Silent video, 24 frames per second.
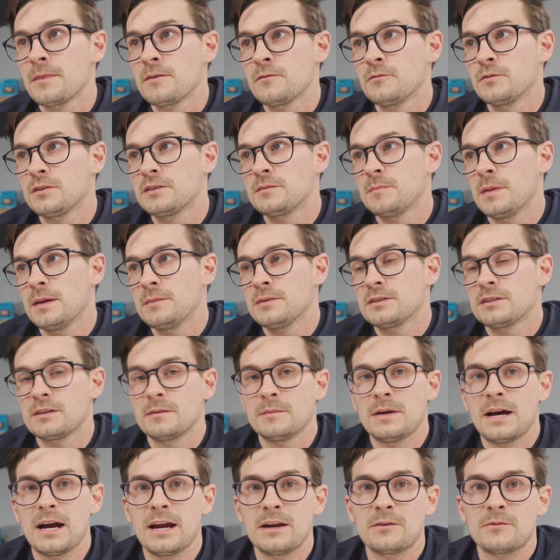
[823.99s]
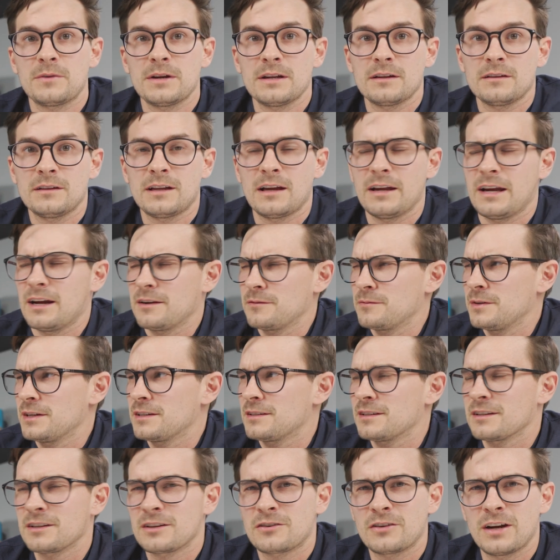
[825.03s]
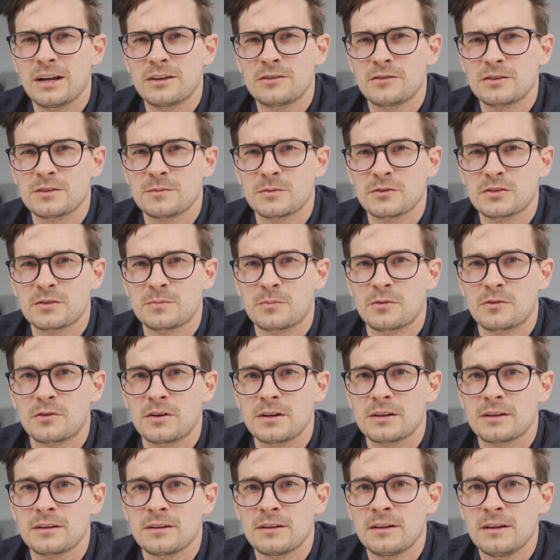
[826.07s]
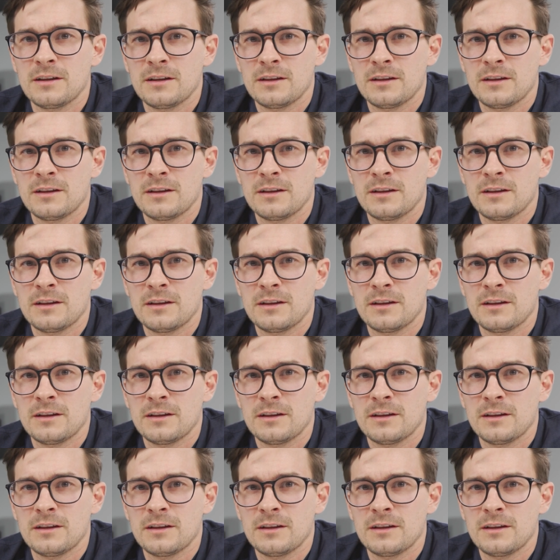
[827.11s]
with maybe some Gran Turismo Sport.